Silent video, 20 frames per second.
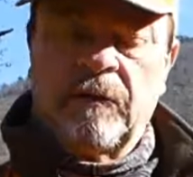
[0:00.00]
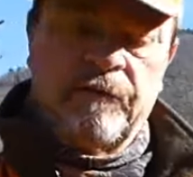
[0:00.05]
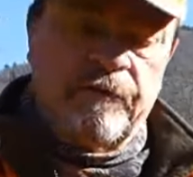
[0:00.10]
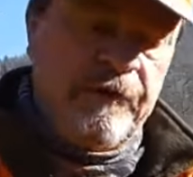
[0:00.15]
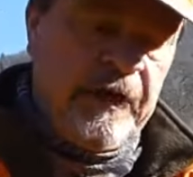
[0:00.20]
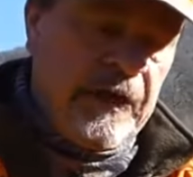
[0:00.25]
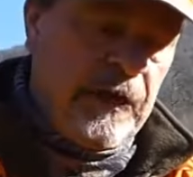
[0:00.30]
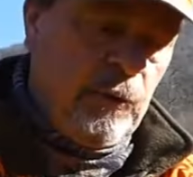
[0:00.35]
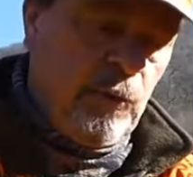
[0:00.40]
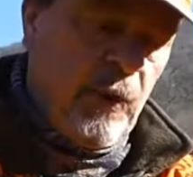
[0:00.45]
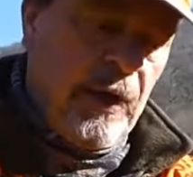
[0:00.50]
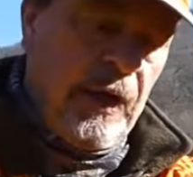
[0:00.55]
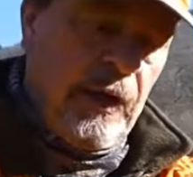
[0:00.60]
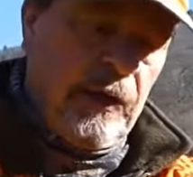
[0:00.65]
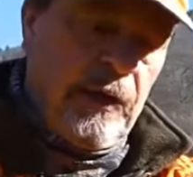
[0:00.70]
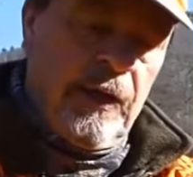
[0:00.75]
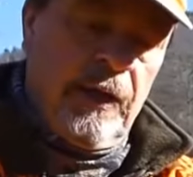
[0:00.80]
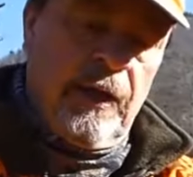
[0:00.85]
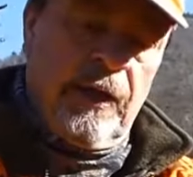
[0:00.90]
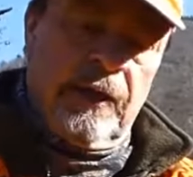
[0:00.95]
very
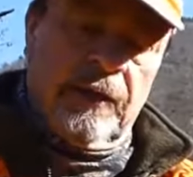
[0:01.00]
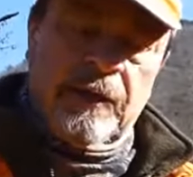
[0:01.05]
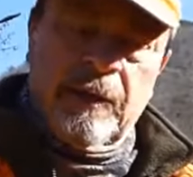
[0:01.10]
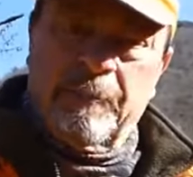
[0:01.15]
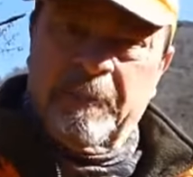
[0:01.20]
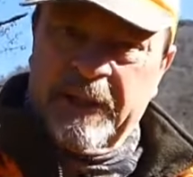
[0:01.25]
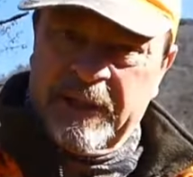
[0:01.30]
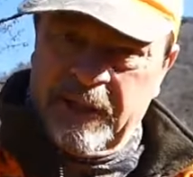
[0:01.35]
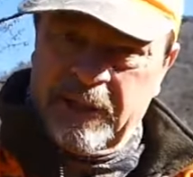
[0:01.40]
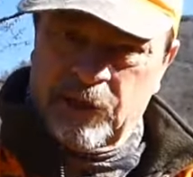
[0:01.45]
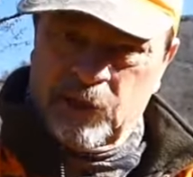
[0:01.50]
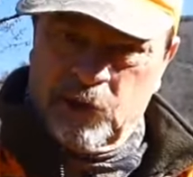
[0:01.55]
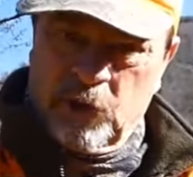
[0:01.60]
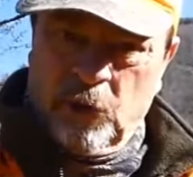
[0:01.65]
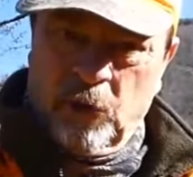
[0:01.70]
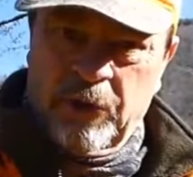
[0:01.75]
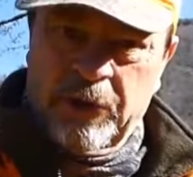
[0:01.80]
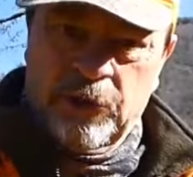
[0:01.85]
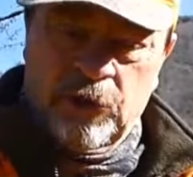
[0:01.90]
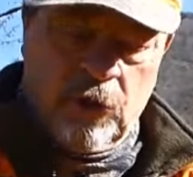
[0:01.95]
well the
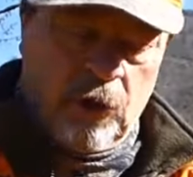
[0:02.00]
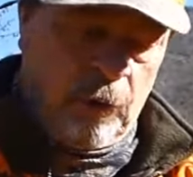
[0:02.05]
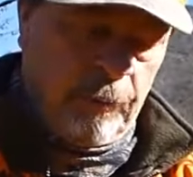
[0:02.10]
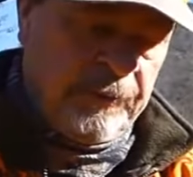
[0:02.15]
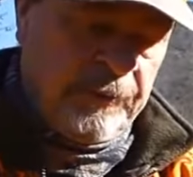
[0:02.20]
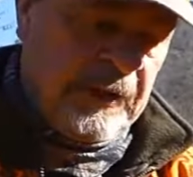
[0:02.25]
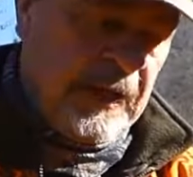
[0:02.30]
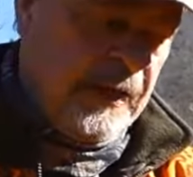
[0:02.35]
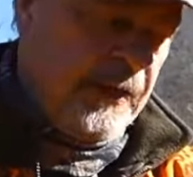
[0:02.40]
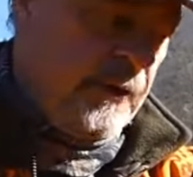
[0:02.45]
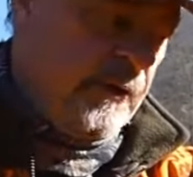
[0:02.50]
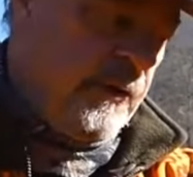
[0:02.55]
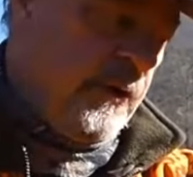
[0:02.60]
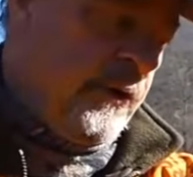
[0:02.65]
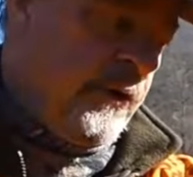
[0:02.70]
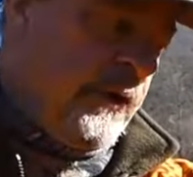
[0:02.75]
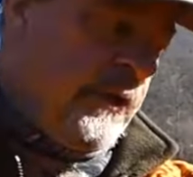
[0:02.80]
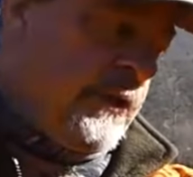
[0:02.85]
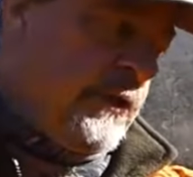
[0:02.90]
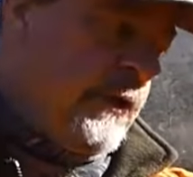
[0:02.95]
Pedersoli Droptine
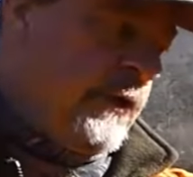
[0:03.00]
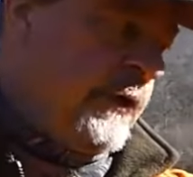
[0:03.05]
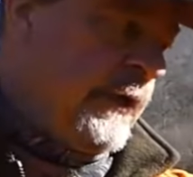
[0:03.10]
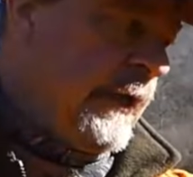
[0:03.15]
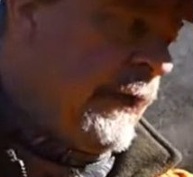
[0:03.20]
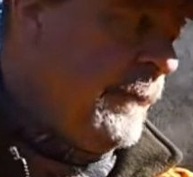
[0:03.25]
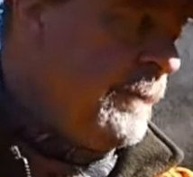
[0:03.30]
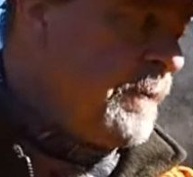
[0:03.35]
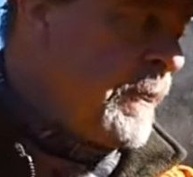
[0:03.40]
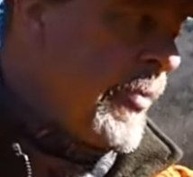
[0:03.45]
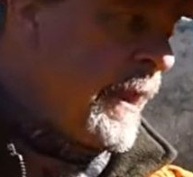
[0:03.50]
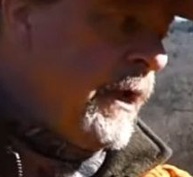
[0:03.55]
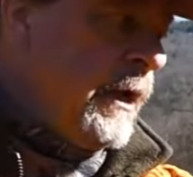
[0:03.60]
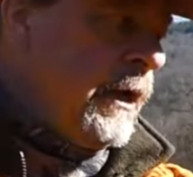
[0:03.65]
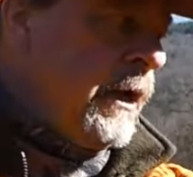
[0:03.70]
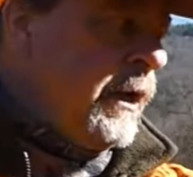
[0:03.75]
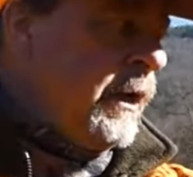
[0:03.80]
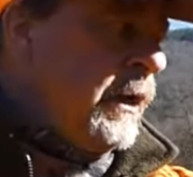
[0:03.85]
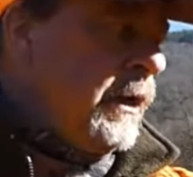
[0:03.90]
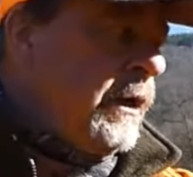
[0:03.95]
3030.
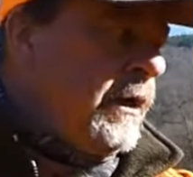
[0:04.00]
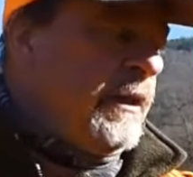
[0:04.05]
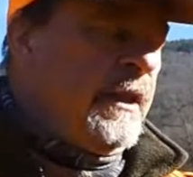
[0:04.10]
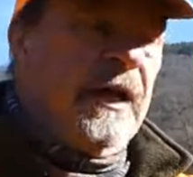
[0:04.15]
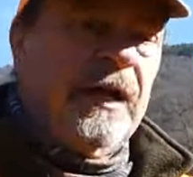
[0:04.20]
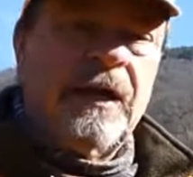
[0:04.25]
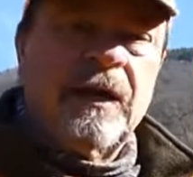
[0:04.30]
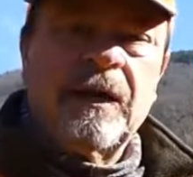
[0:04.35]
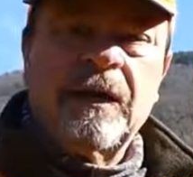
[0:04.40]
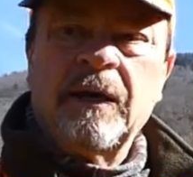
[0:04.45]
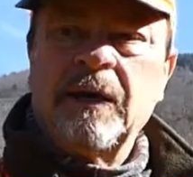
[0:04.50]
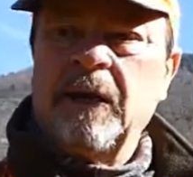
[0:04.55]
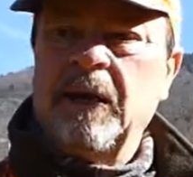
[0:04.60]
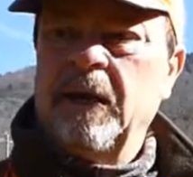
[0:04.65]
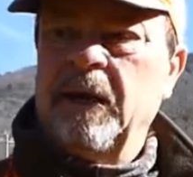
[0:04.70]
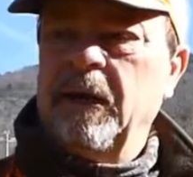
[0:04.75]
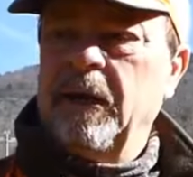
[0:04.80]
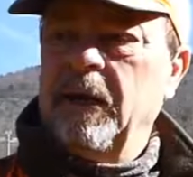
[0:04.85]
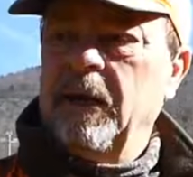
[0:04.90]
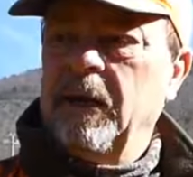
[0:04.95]
Then
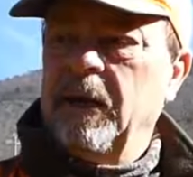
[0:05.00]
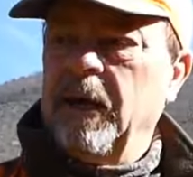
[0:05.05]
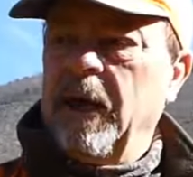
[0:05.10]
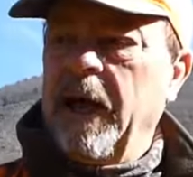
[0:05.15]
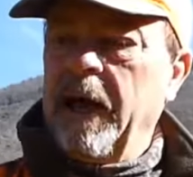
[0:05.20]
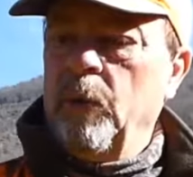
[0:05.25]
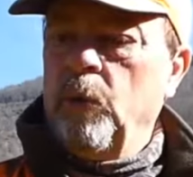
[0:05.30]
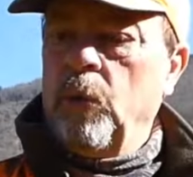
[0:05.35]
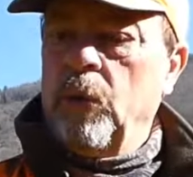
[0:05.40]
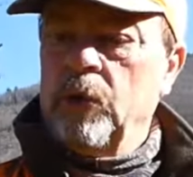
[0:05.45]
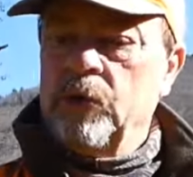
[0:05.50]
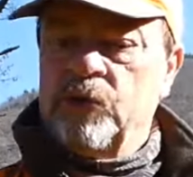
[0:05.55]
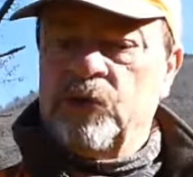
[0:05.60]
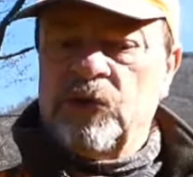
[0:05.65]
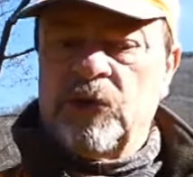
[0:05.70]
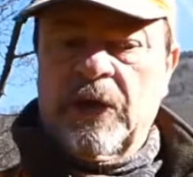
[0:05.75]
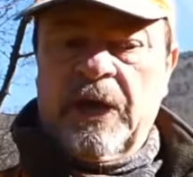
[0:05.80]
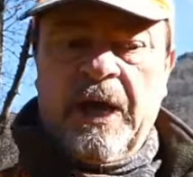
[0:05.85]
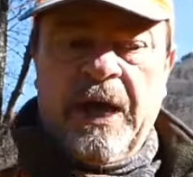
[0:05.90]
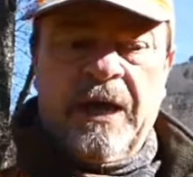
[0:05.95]
uh, I
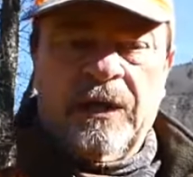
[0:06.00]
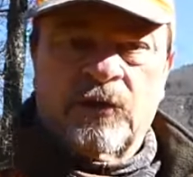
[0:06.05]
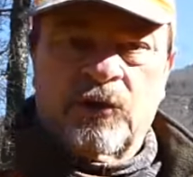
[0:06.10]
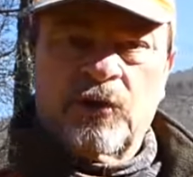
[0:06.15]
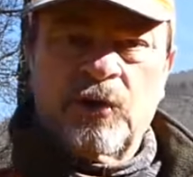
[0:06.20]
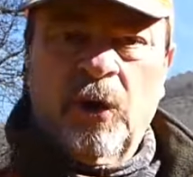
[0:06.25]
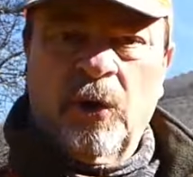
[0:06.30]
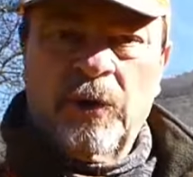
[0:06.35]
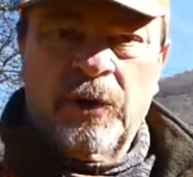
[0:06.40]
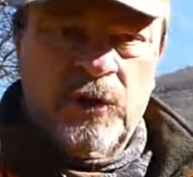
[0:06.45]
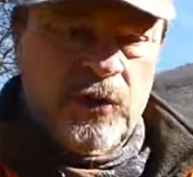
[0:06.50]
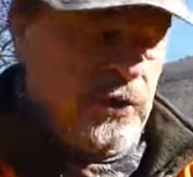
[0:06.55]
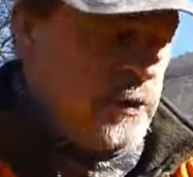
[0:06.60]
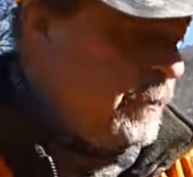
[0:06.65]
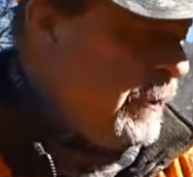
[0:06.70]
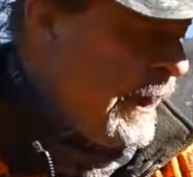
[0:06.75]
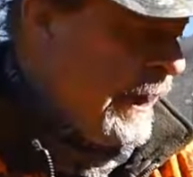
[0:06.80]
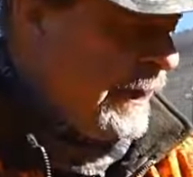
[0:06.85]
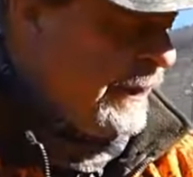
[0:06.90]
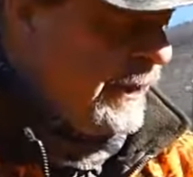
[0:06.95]
was uh, astonished
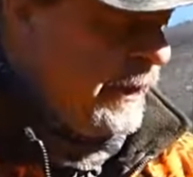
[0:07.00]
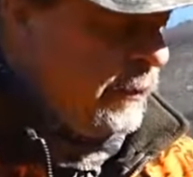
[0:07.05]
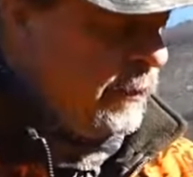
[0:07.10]
by the